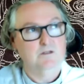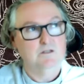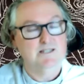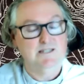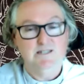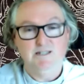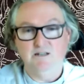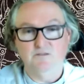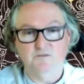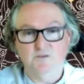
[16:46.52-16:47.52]
sitting in
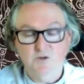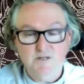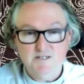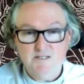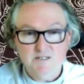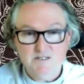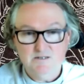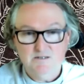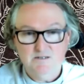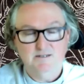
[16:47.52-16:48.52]
a forest,
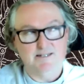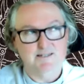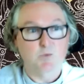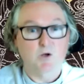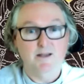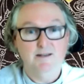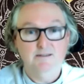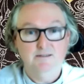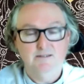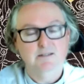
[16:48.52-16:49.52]
that's mine.
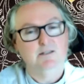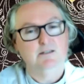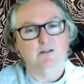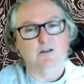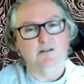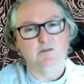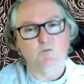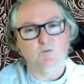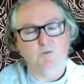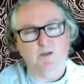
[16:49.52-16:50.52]
I
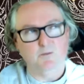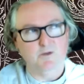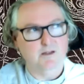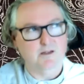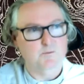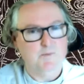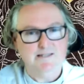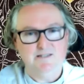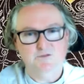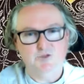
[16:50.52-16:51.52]
am a
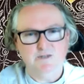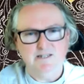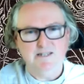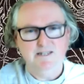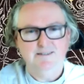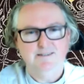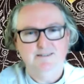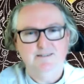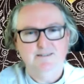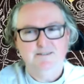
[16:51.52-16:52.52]
massive tree
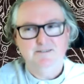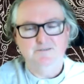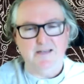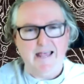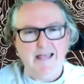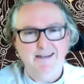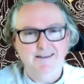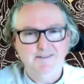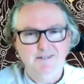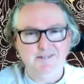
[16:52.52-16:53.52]
fan.
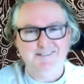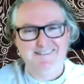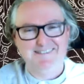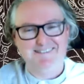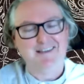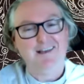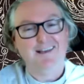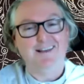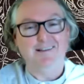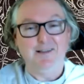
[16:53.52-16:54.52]

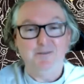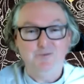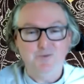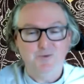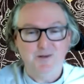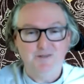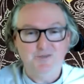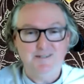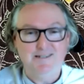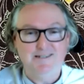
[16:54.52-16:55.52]
I love to be around
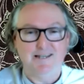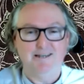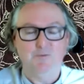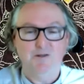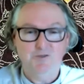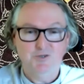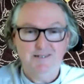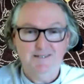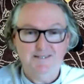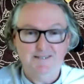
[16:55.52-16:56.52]
trees and among
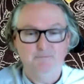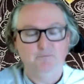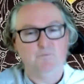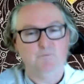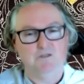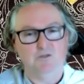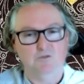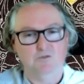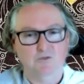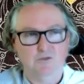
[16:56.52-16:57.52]
trees. So
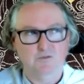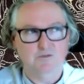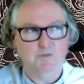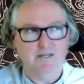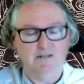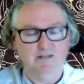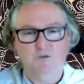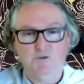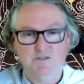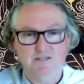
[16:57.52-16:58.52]
being in a
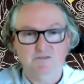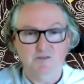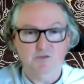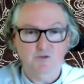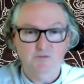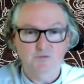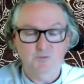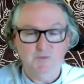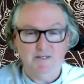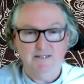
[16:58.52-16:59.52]
forest is very joyful for
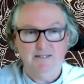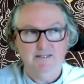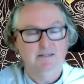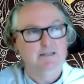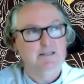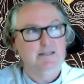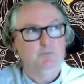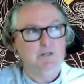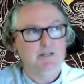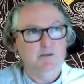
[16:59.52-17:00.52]
me.
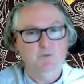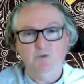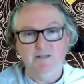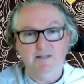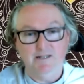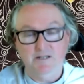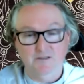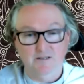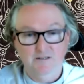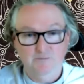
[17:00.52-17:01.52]
But it can be really
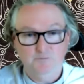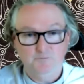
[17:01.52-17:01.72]
anything.